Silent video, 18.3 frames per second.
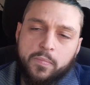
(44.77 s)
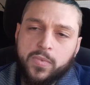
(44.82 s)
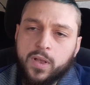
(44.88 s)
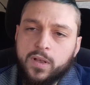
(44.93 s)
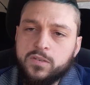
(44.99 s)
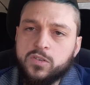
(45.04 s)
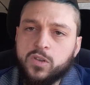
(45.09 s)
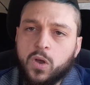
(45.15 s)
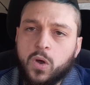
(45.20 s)

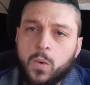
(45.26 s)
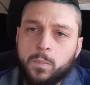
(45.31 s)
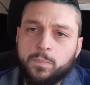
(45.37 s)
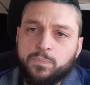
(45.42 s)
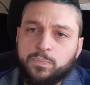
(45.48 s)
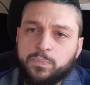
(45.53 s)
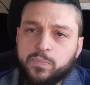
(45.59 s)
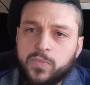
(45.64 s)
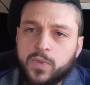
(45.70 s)
So,
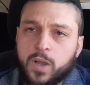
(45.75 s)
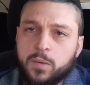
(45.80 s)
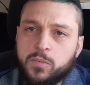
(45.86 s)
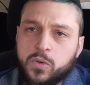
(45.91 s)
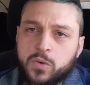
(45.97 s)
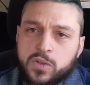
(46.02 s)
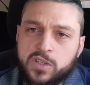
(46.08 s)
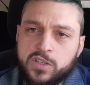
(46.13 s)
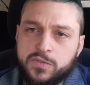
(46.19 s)
I'm
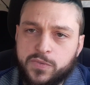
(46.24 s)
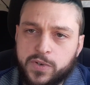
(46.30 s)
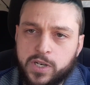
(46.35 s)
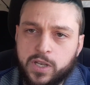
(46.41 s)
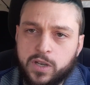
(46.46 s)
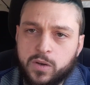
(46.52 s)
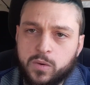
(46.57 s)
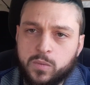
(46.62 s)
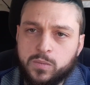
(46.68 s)
doing this
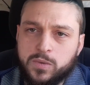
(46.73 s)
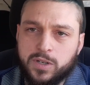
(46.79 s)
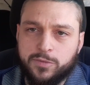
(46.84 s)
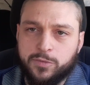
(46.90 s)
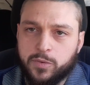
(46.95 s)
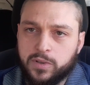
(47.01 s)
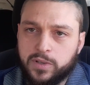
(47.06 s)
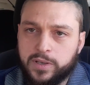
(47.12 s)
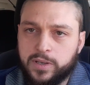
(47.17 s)
video
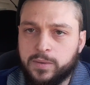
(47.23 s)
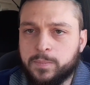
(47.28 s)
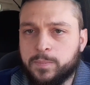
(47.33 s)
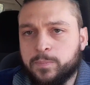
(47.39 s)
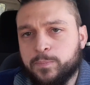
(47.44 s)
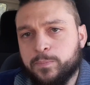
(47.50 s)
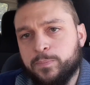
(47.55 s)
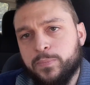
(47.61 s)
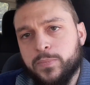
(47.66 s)
differently.
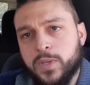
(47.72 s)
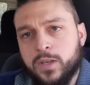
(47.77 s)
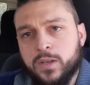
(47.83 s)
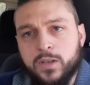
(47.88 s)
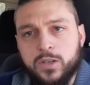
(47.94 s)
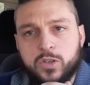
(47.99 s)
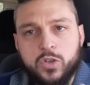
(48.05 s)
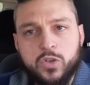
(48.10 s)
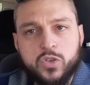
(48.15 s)

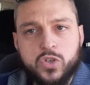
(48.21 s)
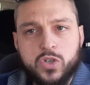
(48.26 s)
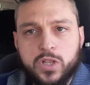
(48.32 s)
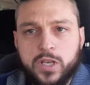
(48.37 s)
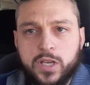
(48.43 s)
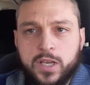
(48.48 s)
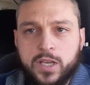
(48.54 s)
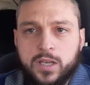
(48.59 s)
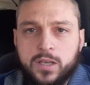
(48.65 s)

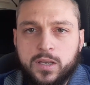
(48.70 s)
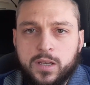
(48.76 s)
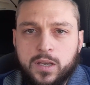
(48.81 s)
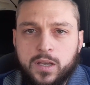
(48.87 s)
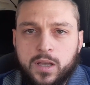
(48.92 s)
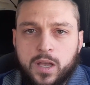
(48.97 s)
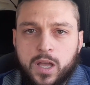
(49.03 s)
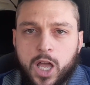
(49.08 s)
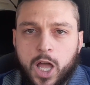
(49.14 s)
Usually,
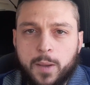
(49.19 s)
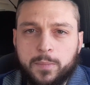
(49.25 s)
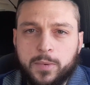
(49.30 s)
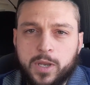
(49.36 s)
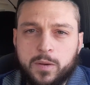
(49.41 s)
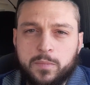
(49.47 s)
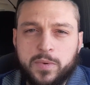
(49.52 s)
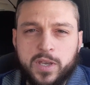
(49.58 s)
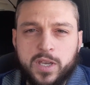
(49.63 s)
I'm
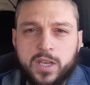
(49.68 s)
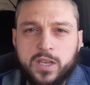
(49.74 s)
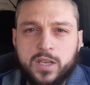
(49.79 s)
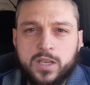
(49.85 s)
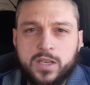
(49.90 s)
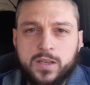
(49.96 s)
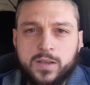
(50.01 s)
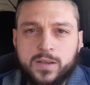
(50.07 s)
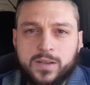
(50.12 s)
going to
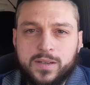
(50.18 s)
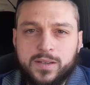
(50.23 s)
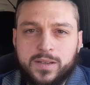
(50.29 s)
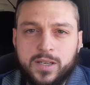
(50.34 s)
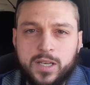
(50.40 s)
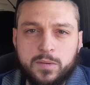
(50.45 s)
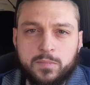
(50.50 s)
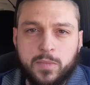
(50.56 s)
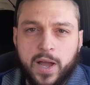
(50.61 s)
be
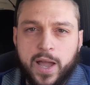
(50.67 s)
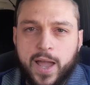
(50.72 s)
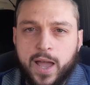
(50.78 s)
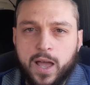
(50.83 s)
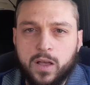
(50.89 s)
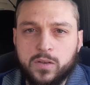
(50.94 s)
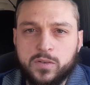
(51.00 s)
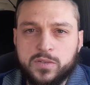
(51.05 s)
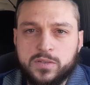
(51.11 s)
in my
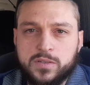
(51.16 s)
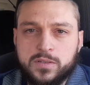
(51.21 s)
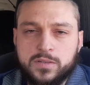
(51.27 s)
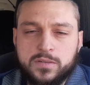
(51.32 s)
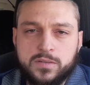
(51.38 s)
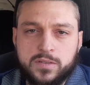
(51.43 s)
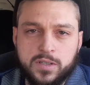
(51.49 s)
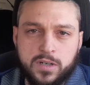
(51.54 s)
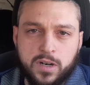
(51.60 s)
house,
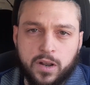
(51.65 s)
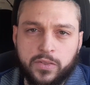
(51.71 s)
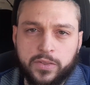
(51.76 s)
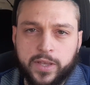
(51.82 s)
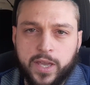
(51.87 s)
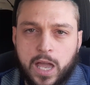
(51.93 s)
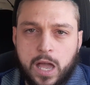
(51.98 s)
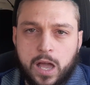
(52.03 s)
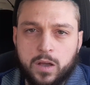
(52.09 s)
sitting on the
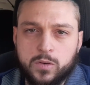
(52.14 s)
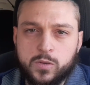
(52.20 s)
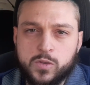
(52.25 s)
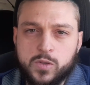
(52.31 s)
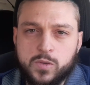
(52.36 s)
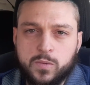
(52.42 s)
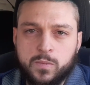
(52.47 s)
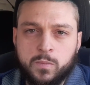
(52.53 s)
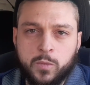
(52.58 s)

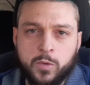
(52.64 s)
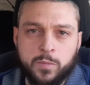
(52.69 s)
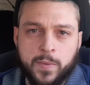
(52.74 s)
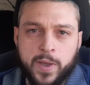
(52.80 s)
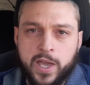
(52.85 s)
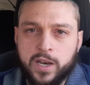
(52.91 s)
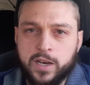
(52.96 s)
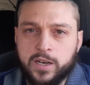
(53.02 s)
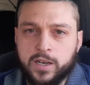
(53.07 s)
couch with my
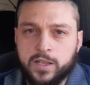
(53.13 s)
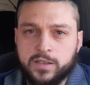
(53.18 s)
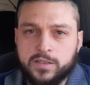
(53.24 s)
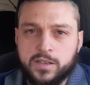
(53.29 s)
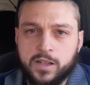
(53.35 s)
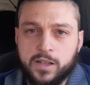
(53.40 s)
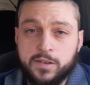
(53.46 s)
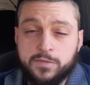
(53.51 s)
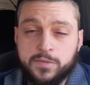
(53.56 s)
editing
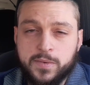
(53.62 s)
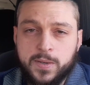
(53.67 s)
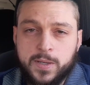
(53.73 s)
stuff.